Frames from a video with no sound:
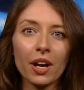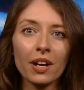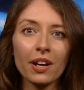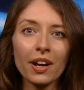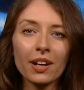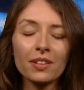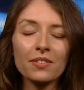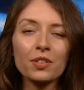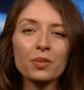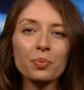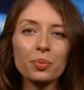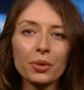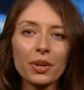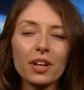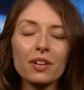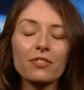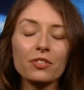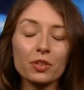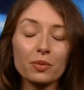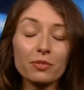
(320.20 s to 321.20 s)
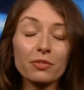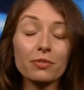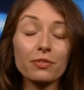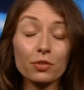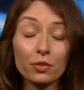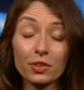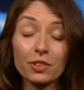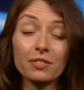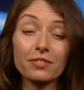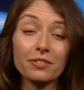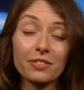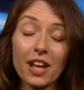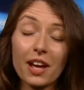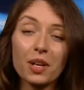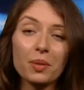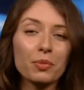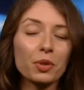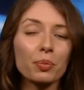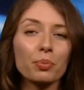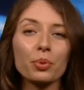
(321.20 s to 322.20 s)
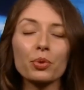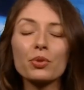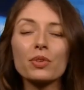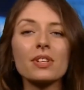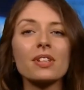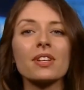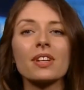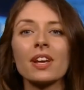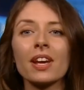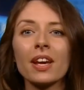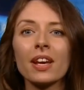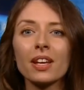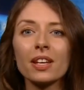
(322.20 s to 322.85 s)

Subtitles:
And I even pray for Vladimir Putin,